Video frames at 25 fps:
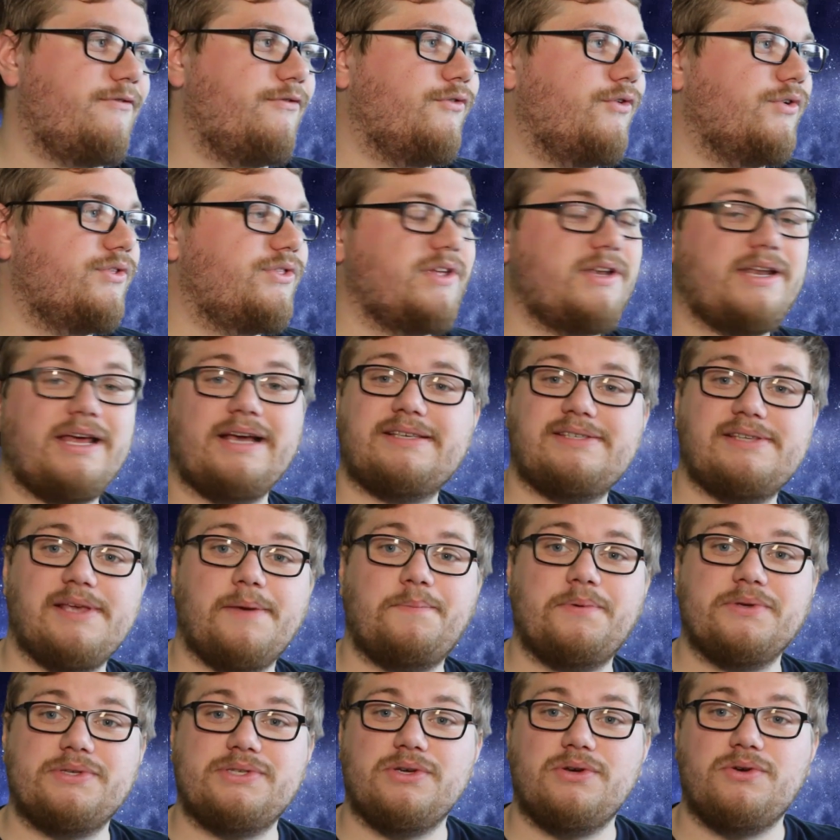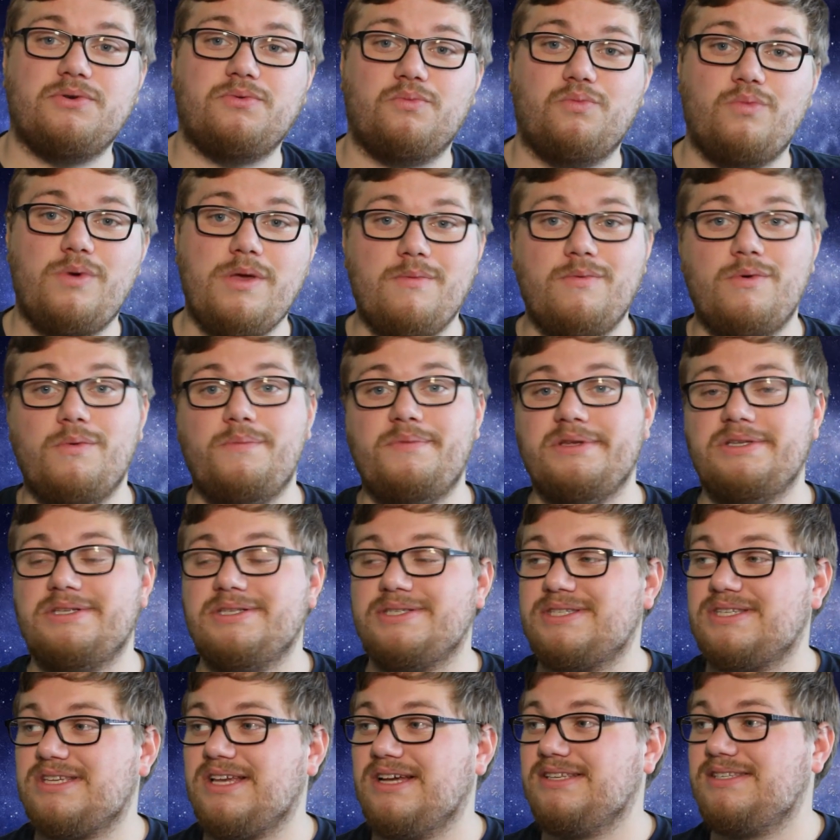For the next episode, we will be
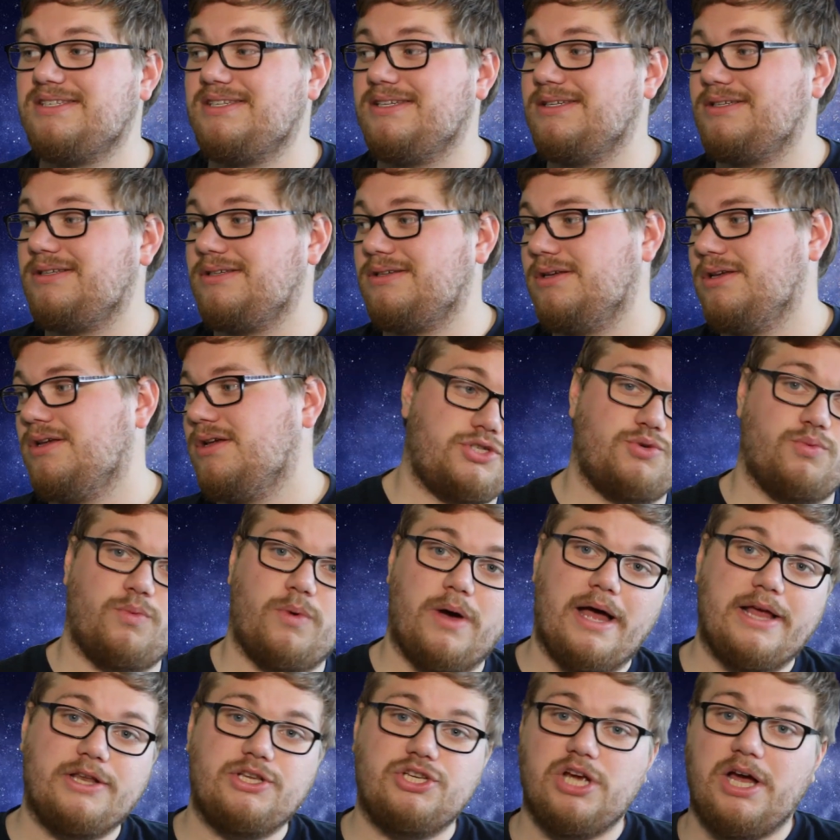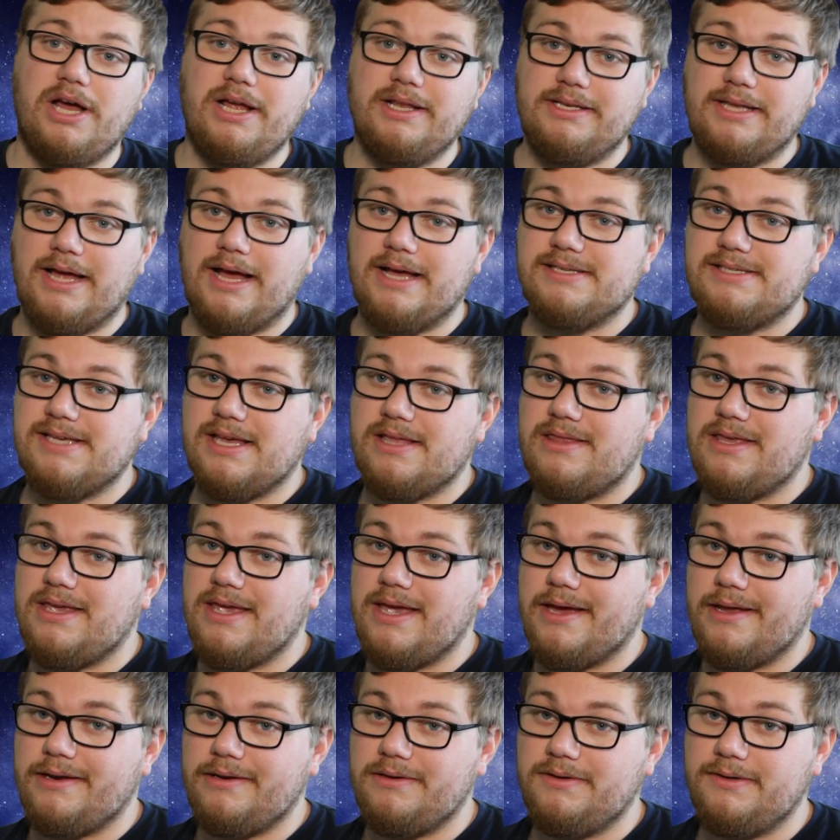discussing why John dies at
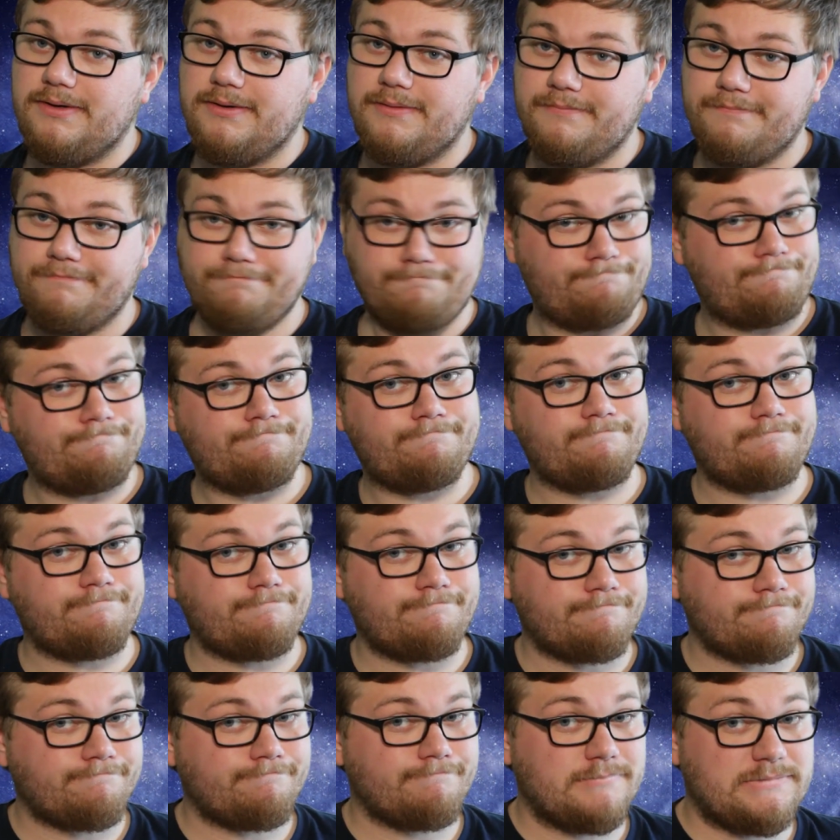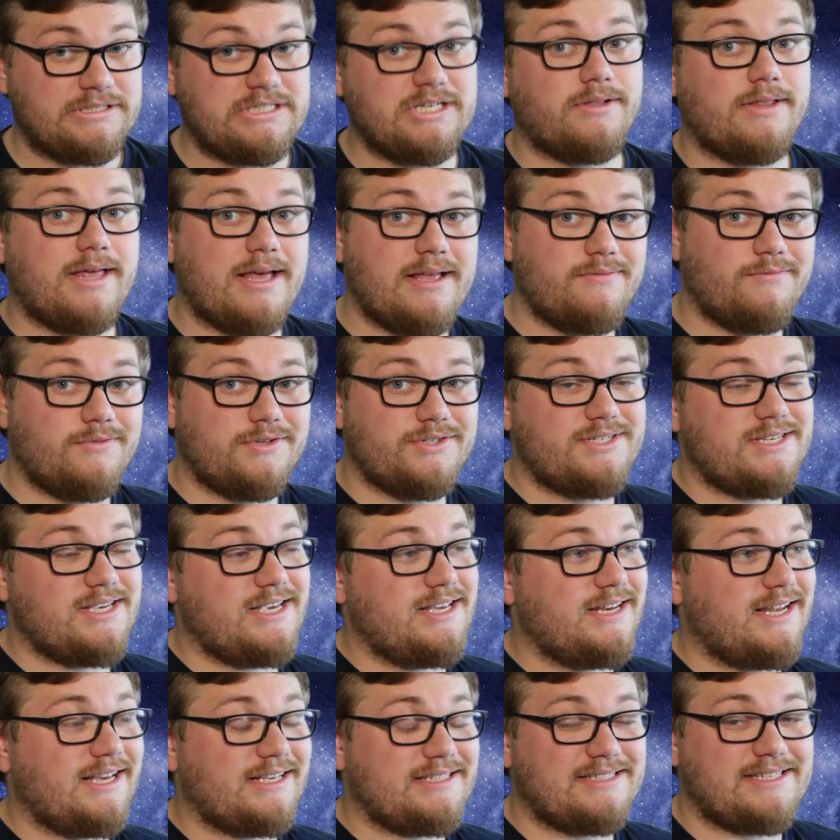the end. Till then, we'll see
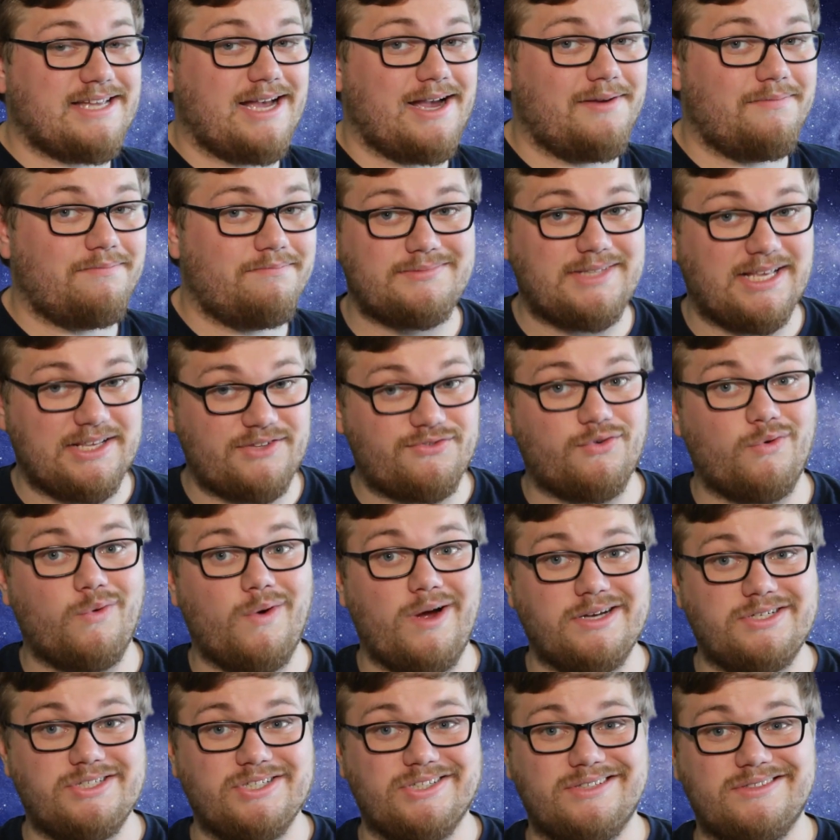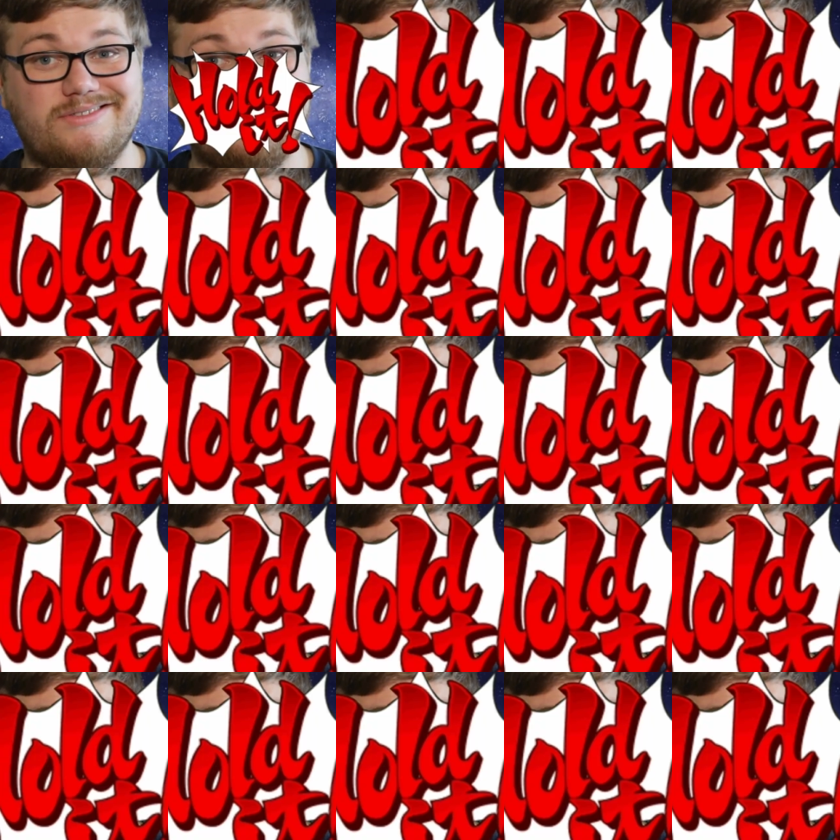you next time. Thanks for watching.